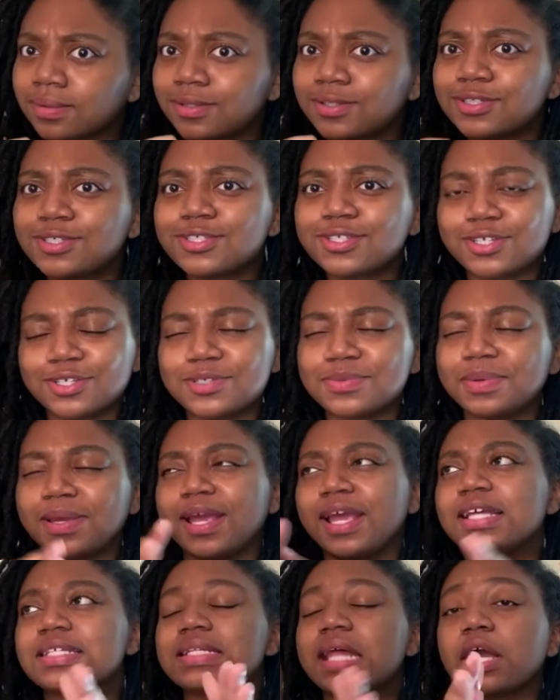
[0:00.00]
excuse me,
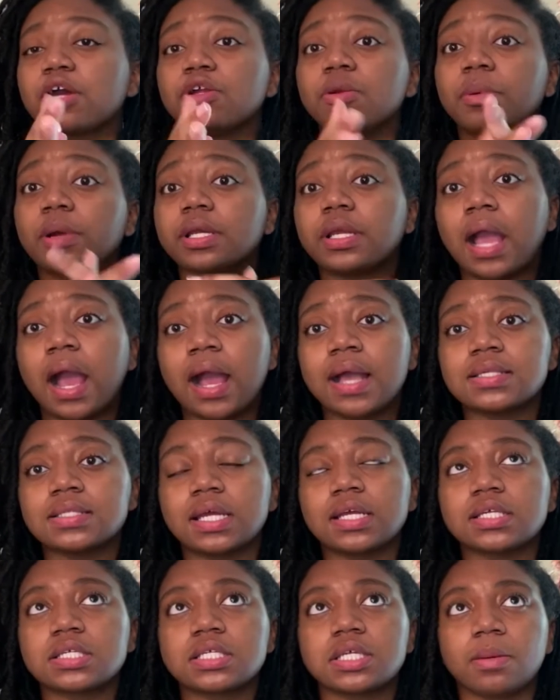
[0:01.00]
it's not going to burn your eyes
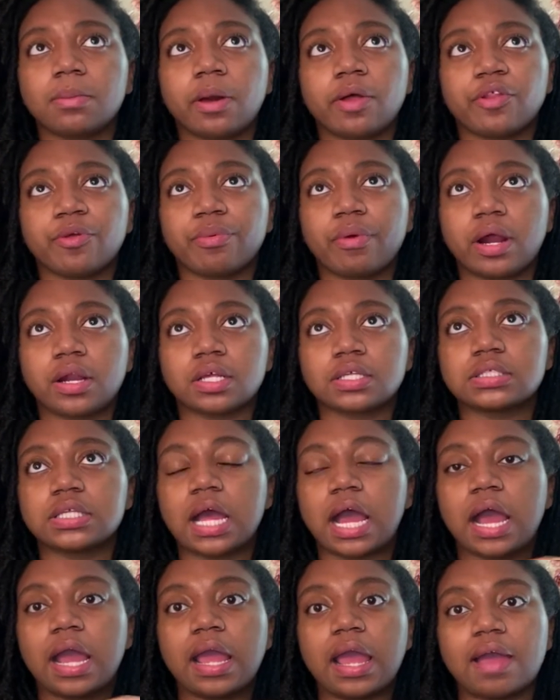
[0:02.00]
like some other products that
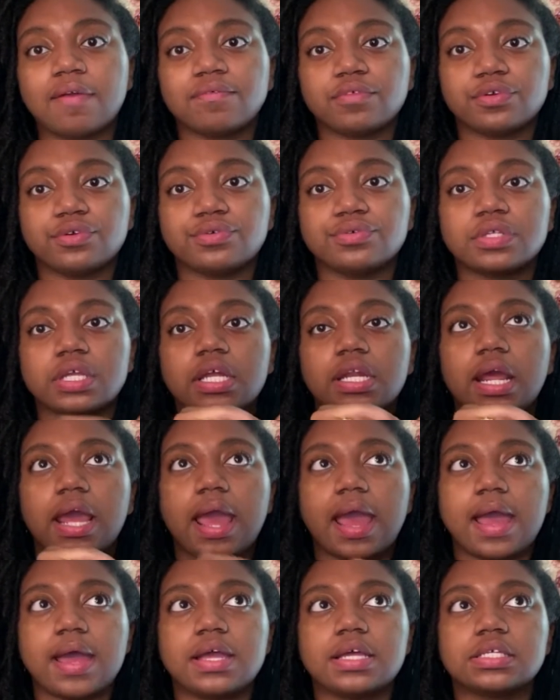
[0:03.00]
I have used. It
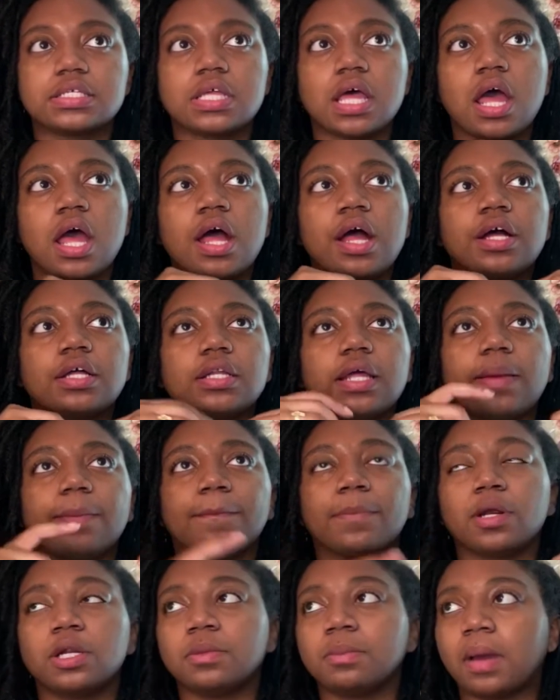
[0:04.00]
has like
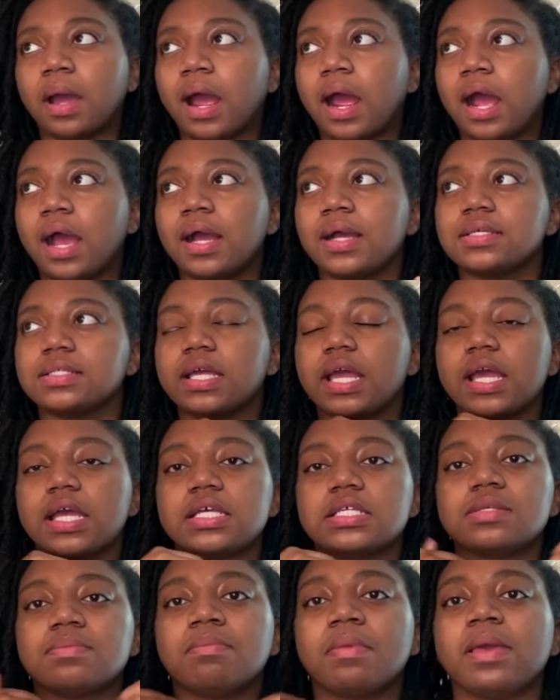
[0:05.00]
burned my eyes. It
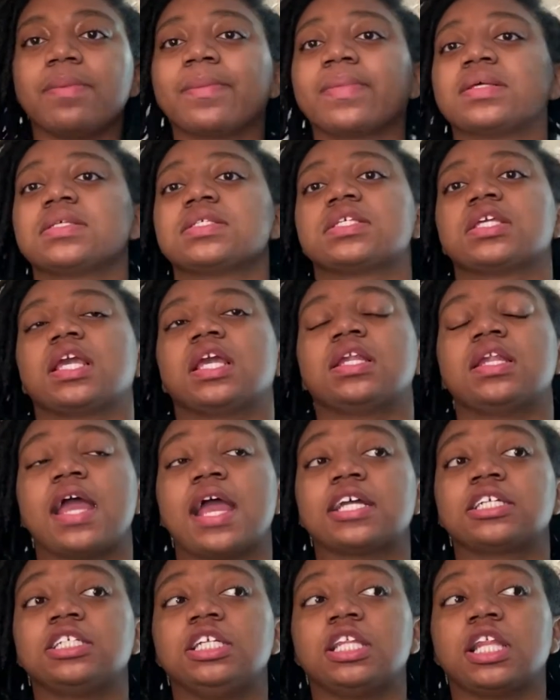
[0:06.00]
has made my skin
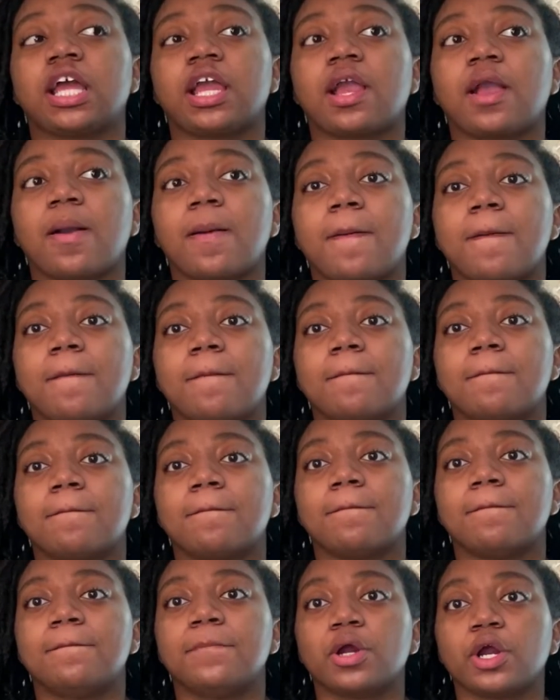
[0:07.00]
actually like
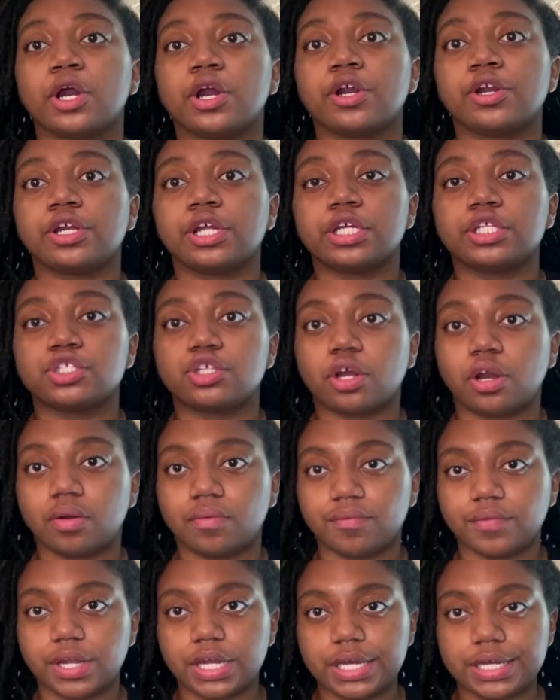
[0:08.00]
burn and
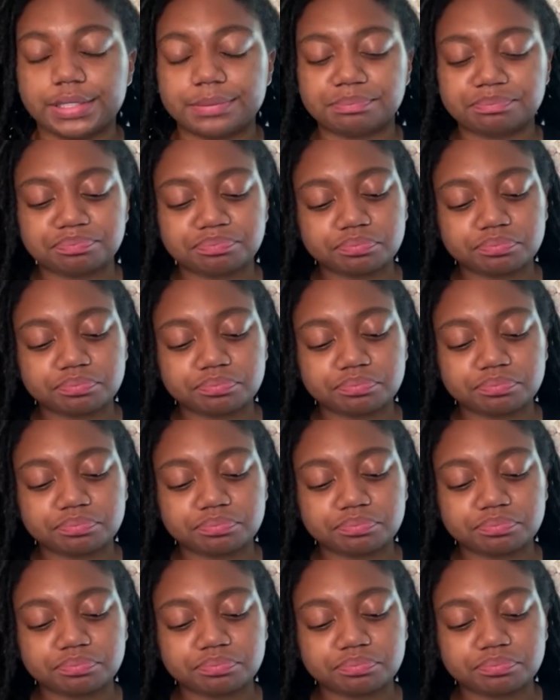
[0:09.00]
turn red.